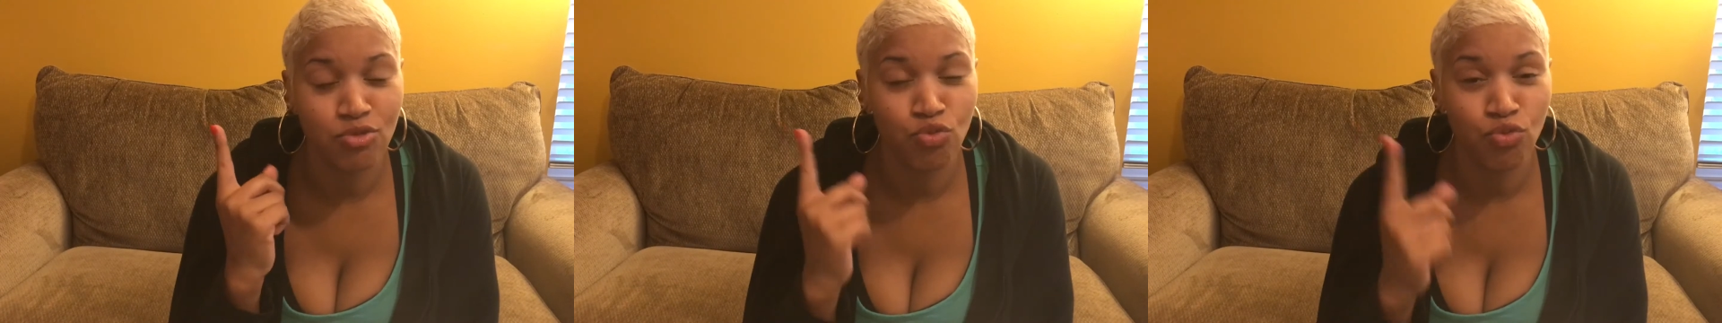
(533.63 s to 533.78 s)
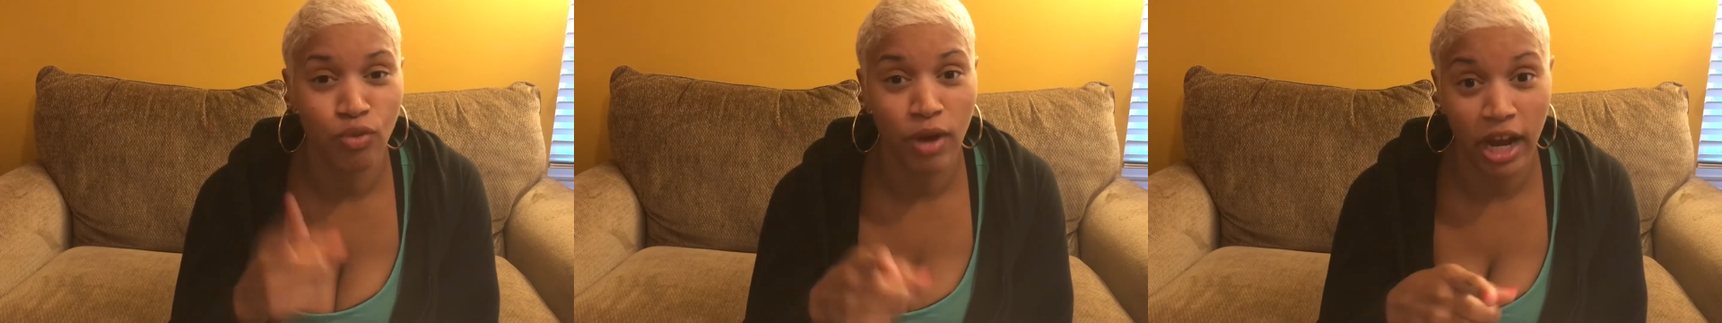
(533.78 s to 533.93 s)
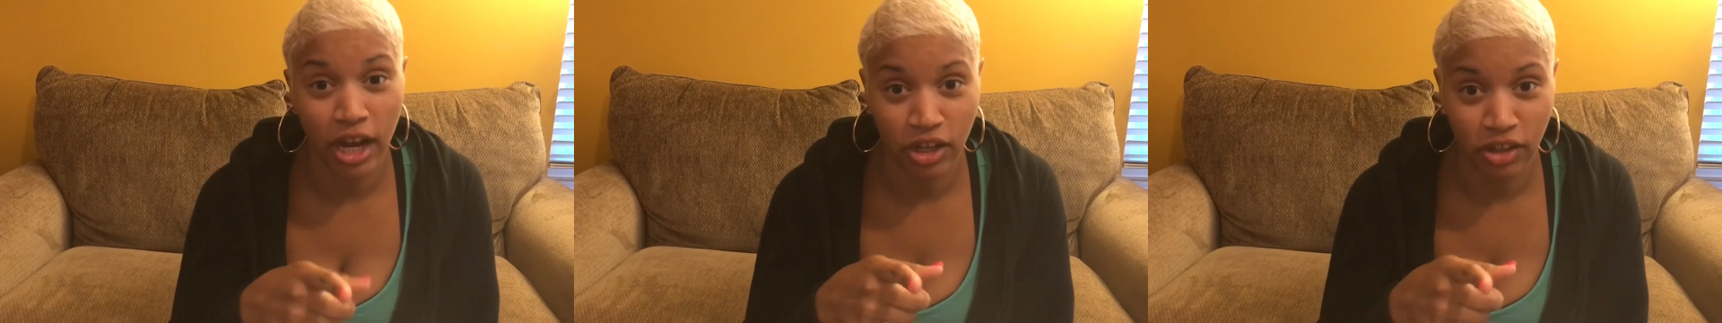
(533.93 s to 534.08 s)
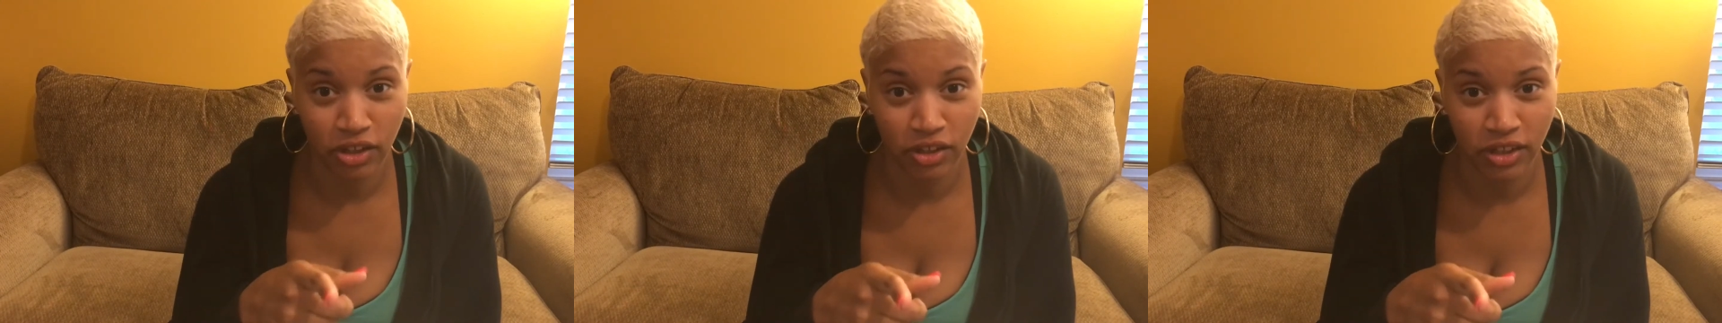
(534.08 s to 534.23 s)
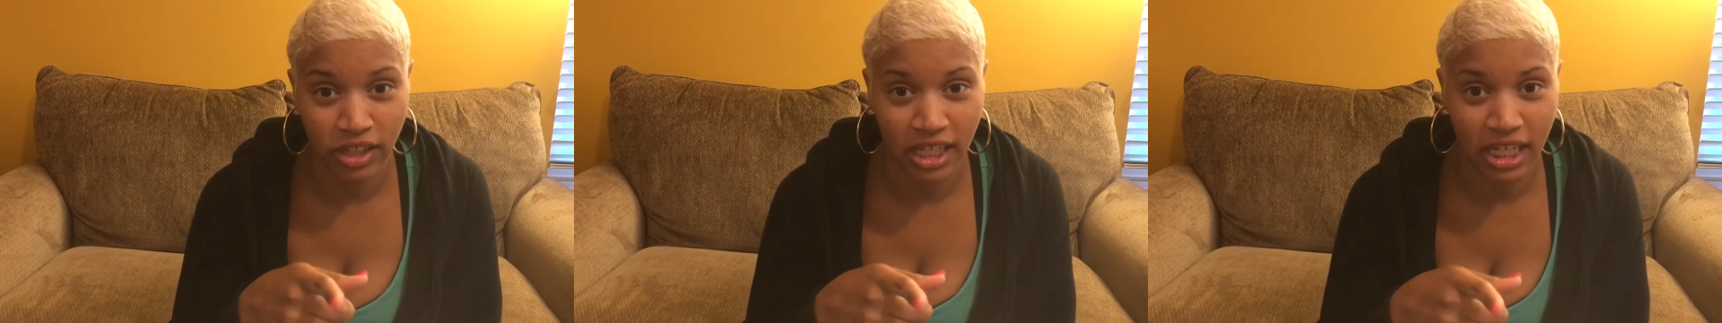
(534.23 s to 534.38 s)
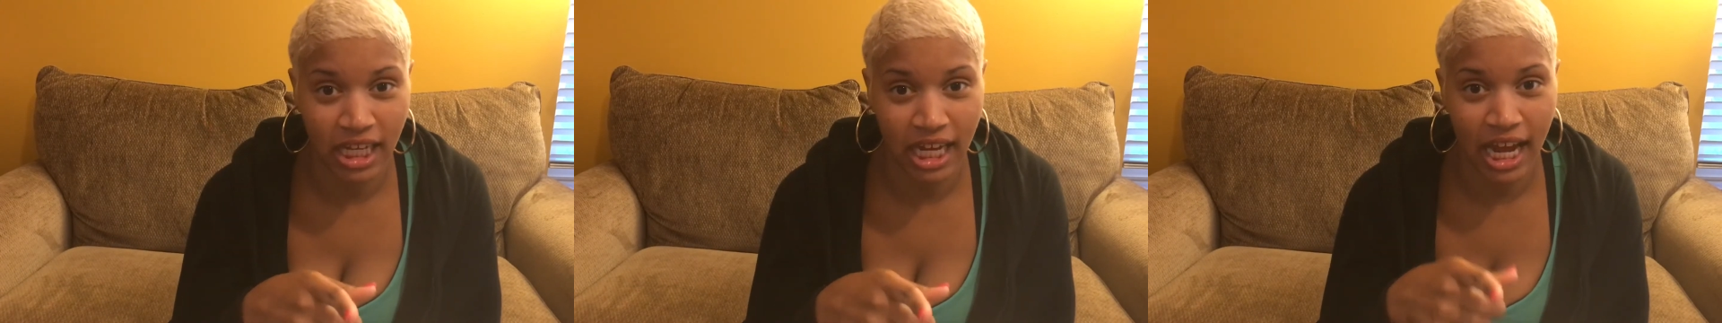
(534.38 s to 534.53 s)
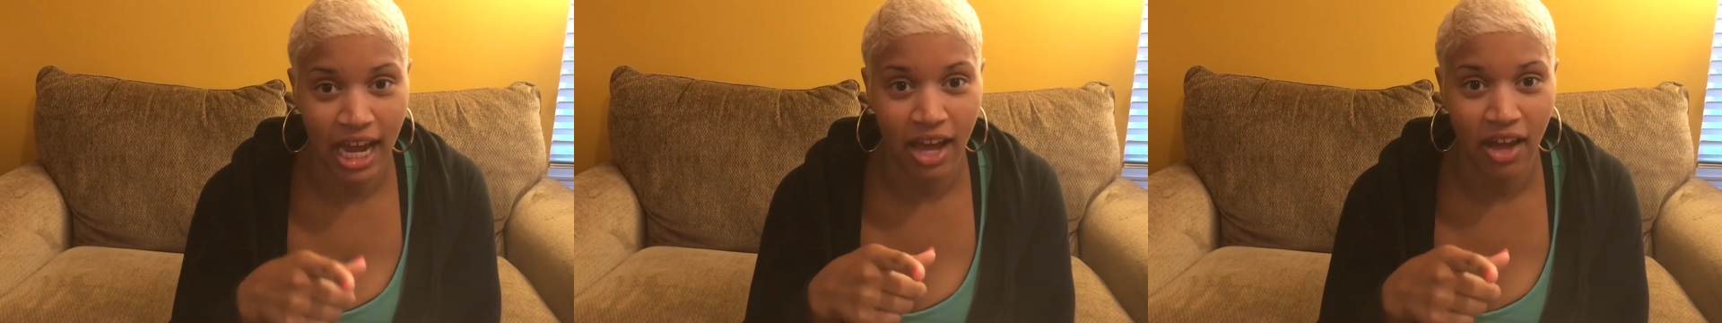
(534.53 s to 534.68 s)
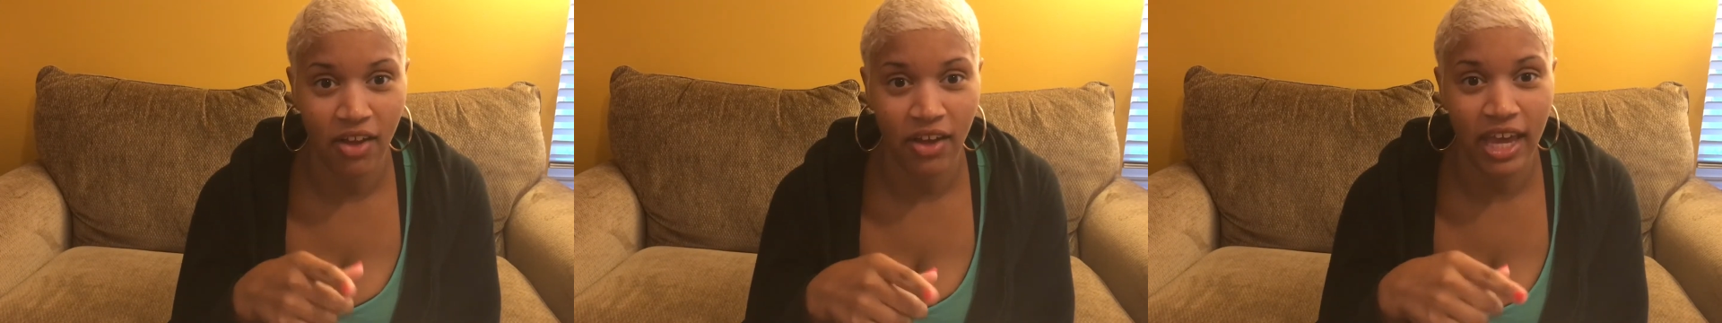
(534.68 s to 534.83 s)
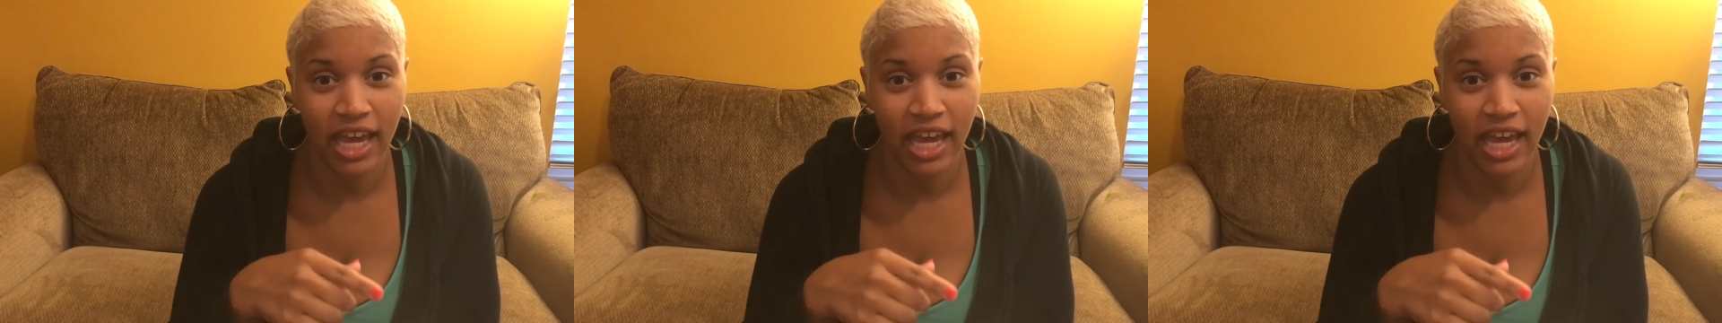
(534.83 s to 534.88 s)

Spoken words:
regularly now,